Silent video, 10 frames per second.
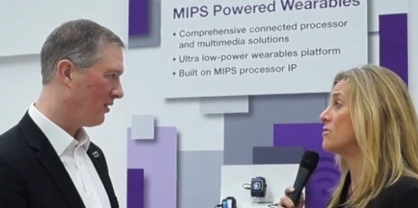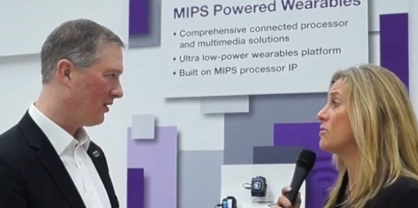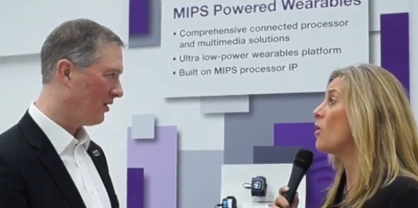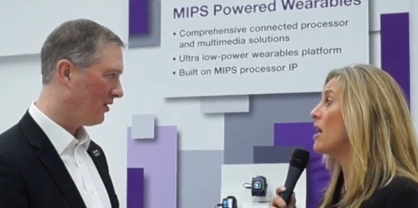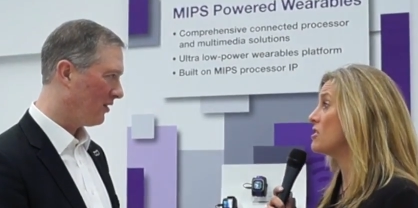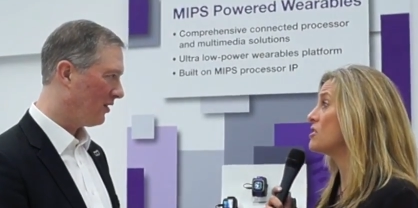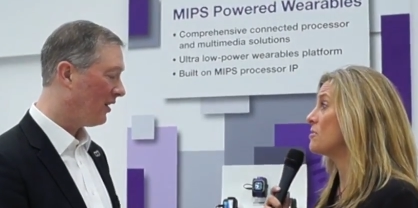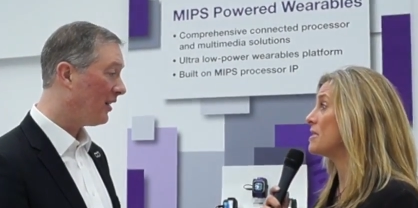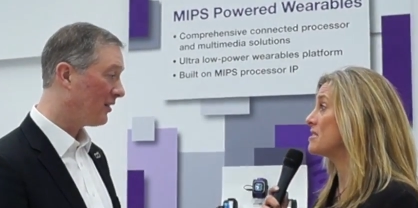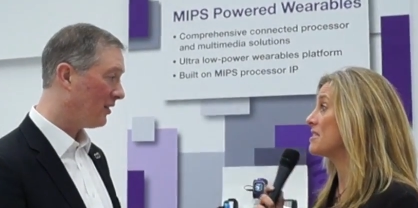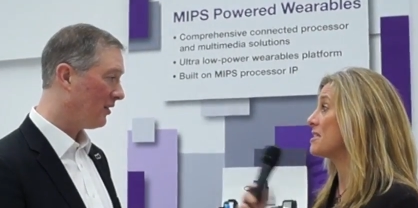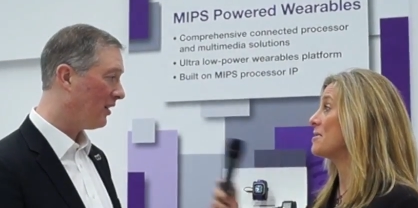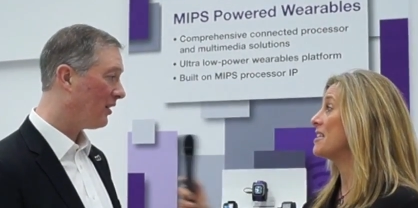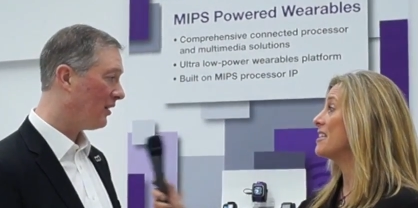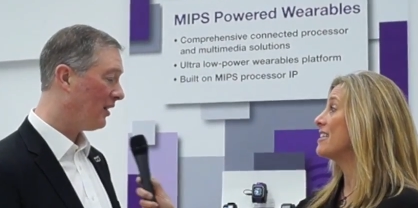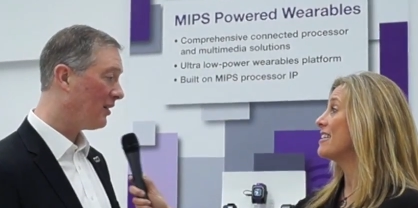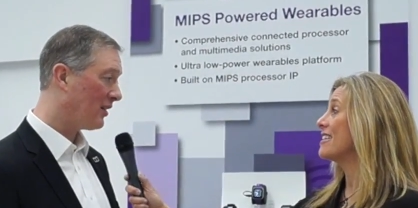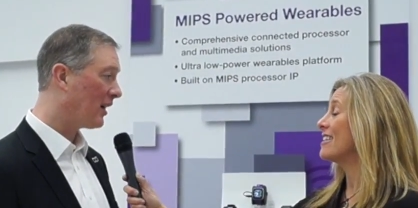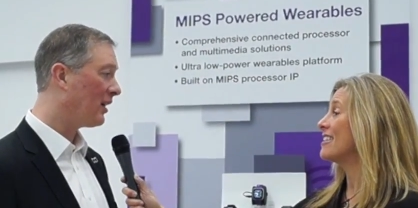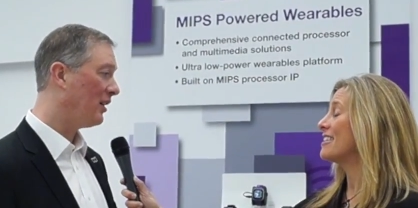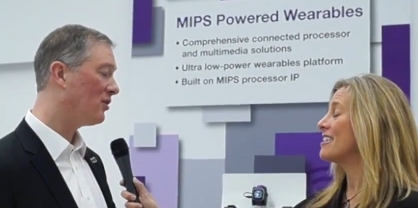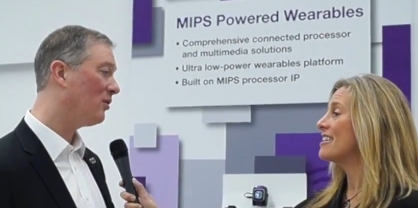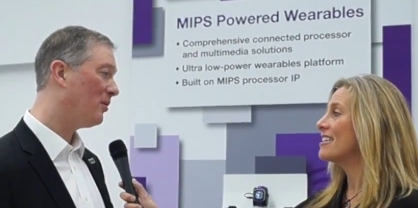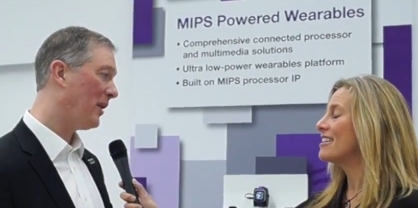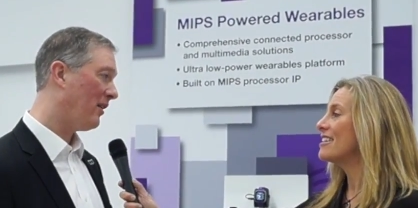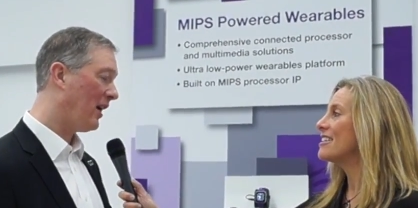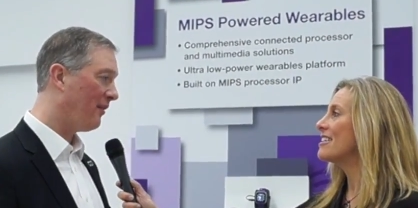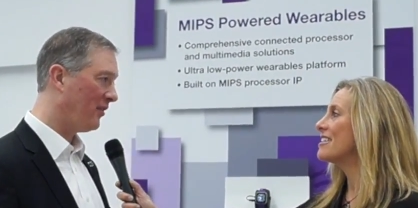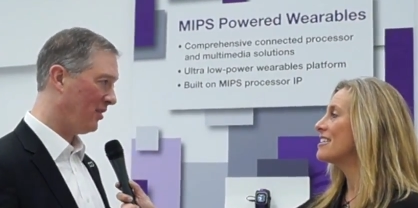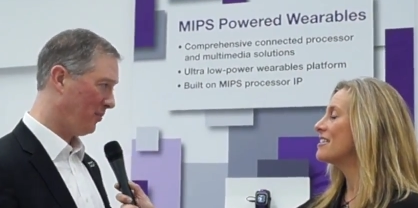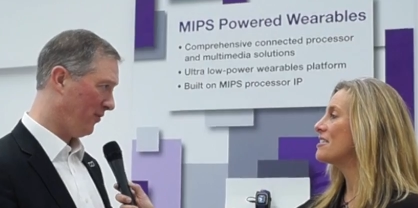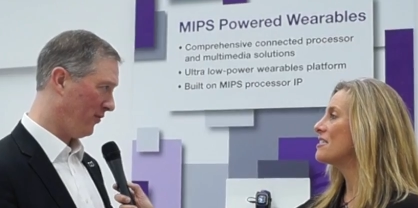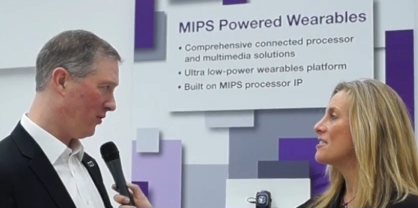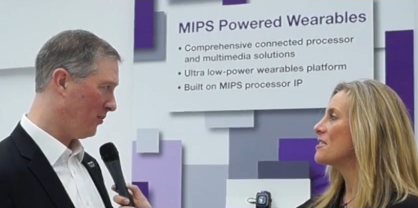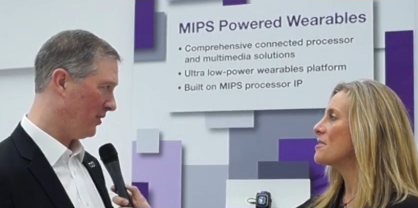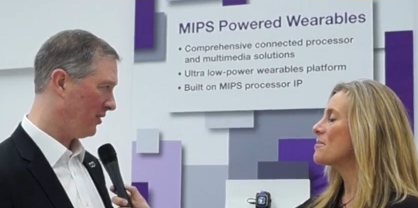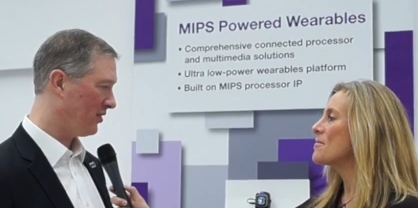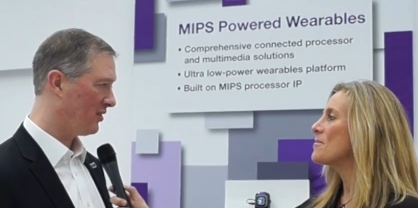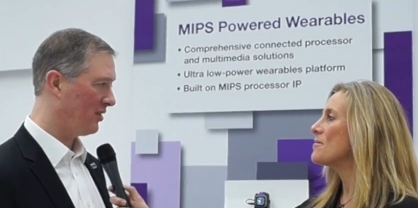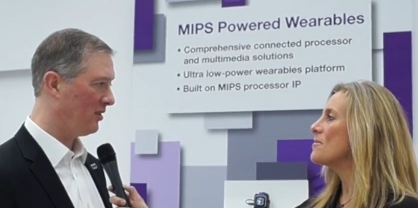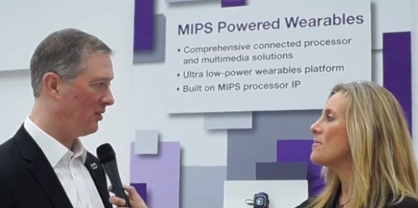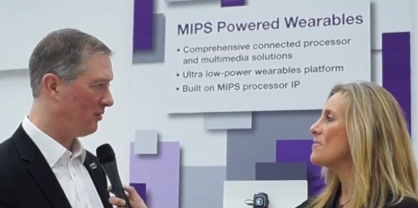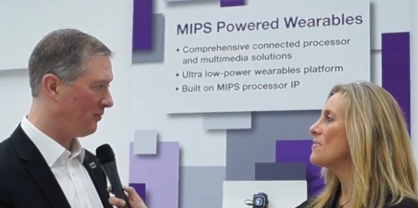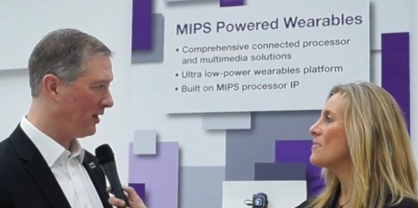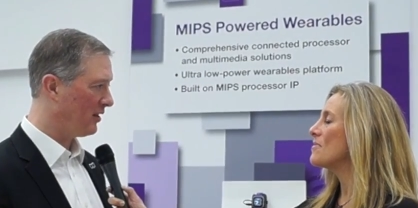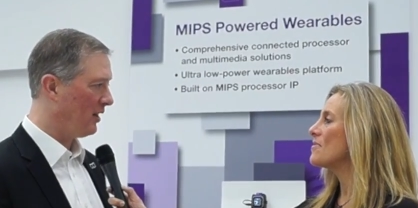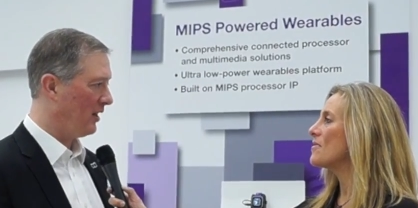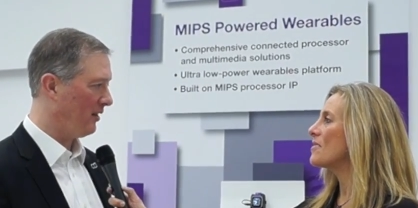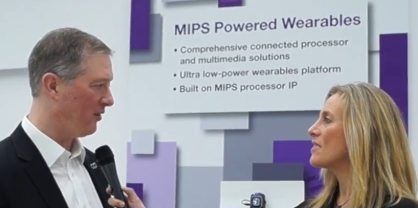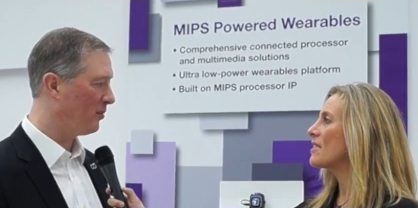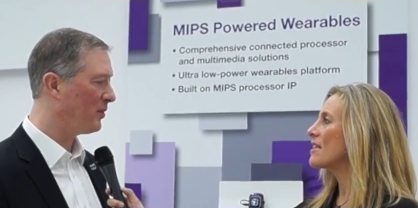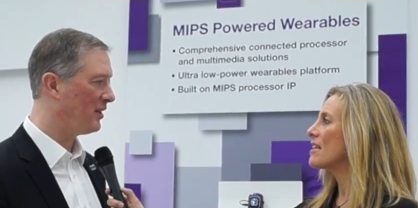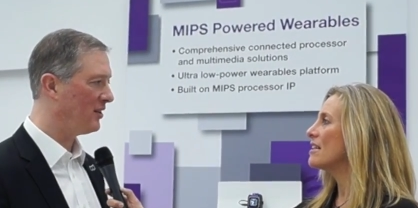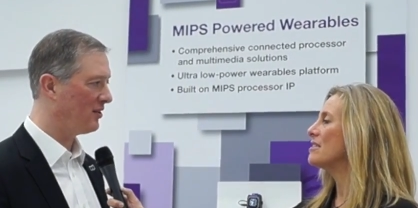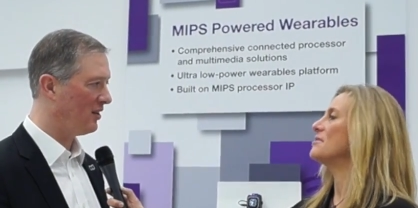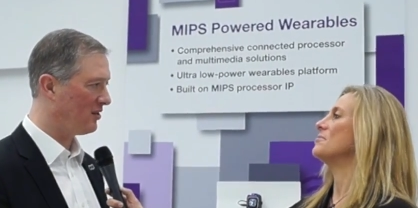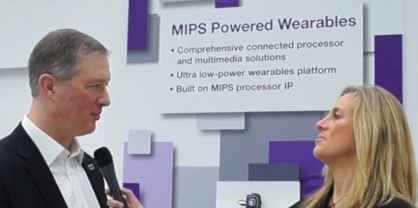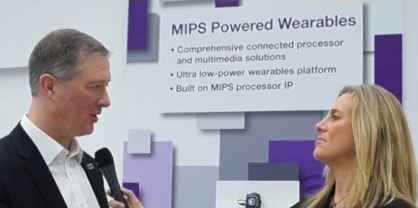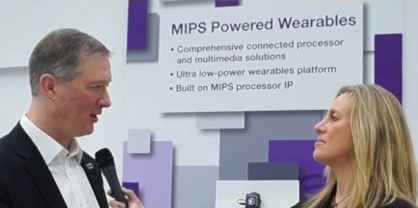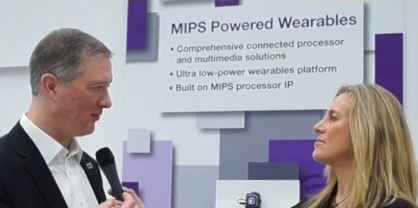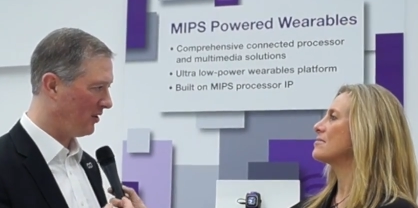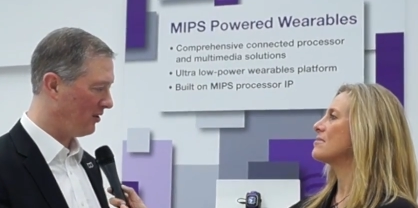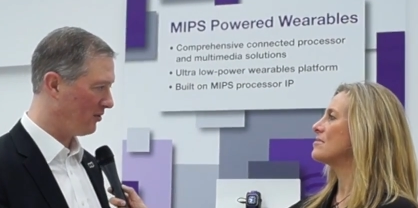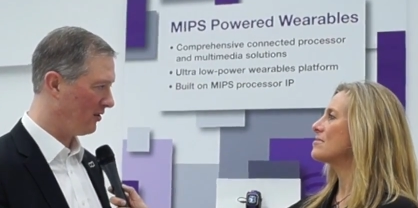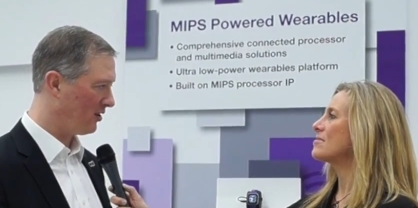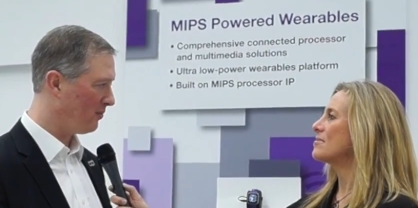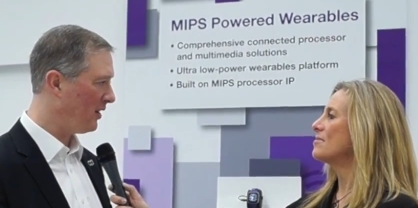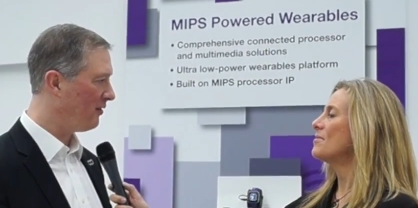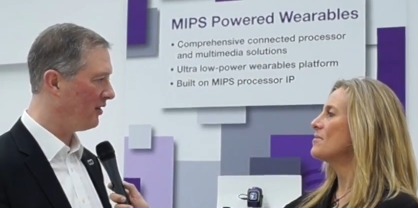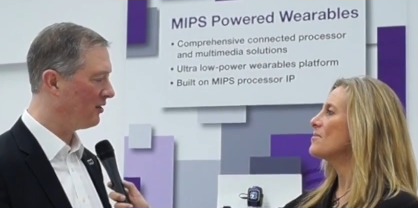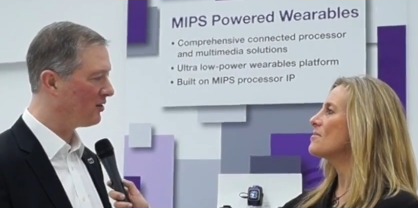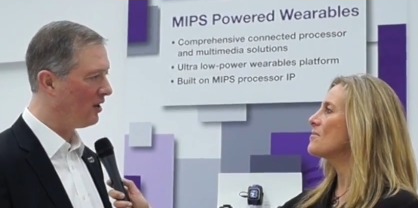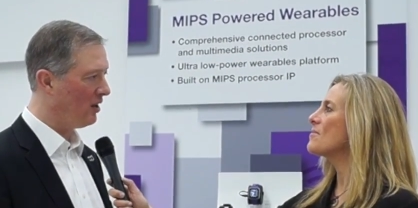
Speaker 1: a watch. You're basically telling me.
Speaker 2: Exactly. It's all about having the performance to run the high-level operating system and give the user experience.